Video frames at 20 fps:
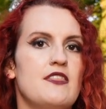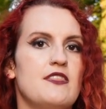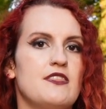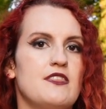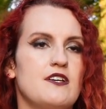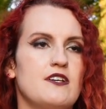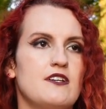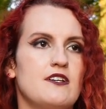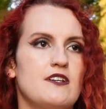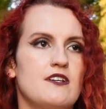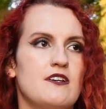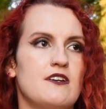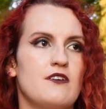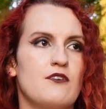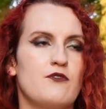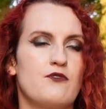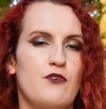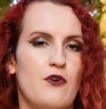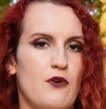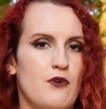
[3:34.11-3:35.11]
the
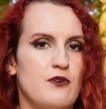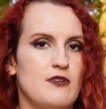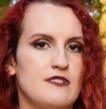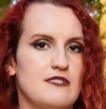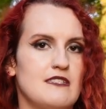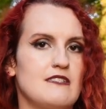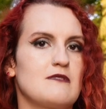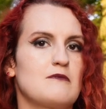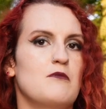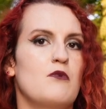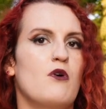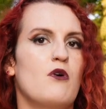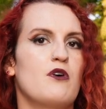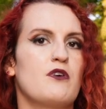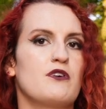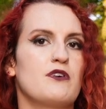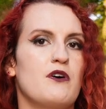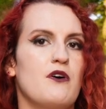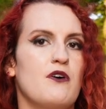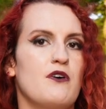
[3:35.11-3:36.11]
focus is
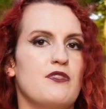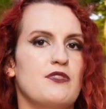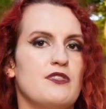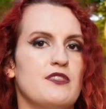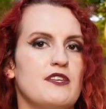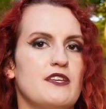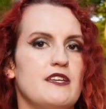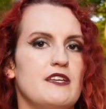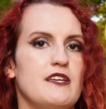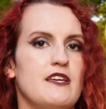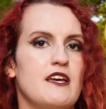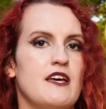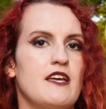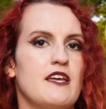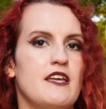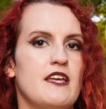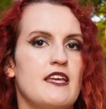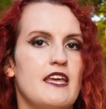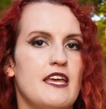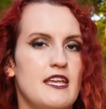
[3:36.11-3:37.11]
more on the
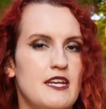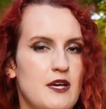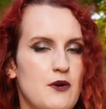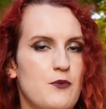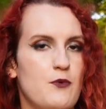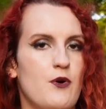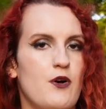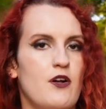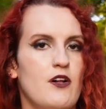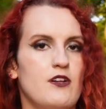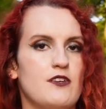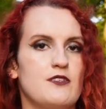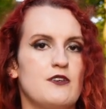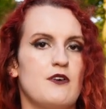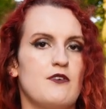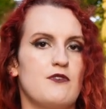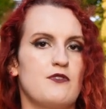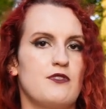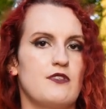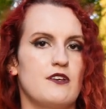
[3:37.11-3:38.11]
inner world
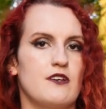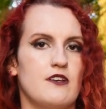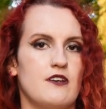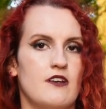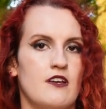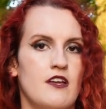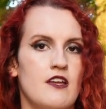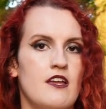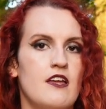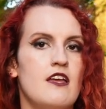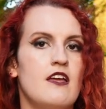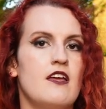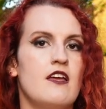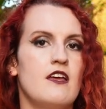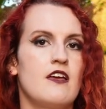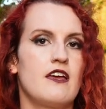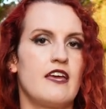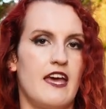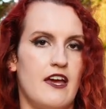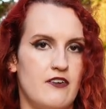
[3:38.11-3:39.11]
of the
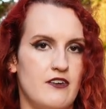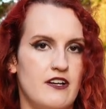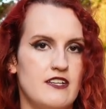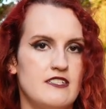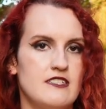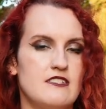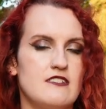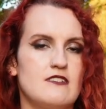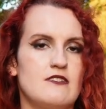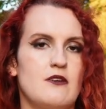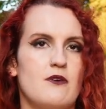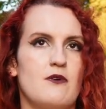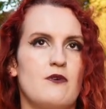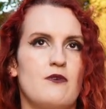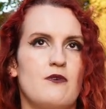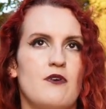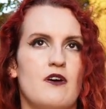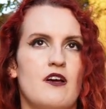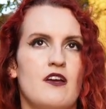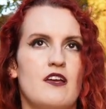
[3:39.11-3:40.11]
character,
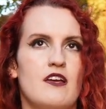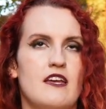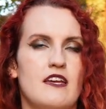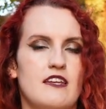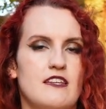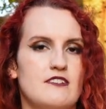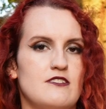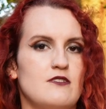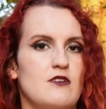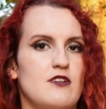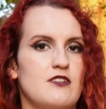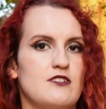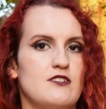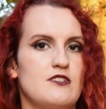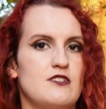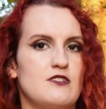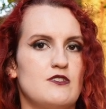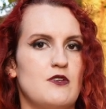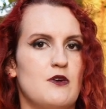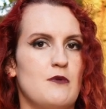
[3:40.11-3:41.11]
so it is not
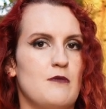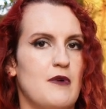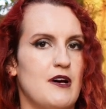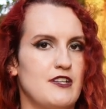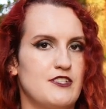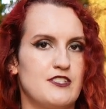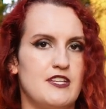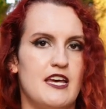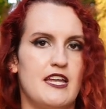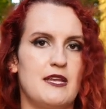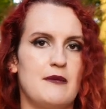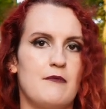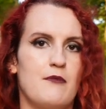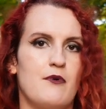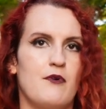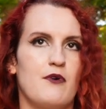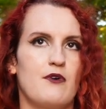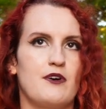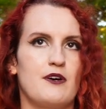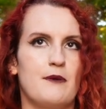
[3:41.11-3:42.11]
so much
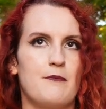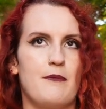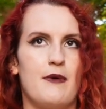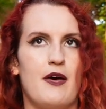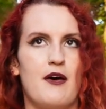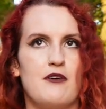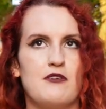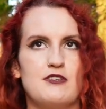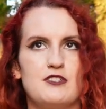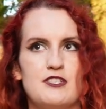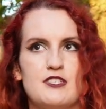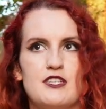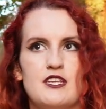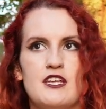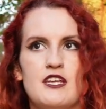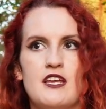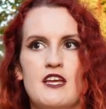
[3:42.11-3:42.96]
anymore about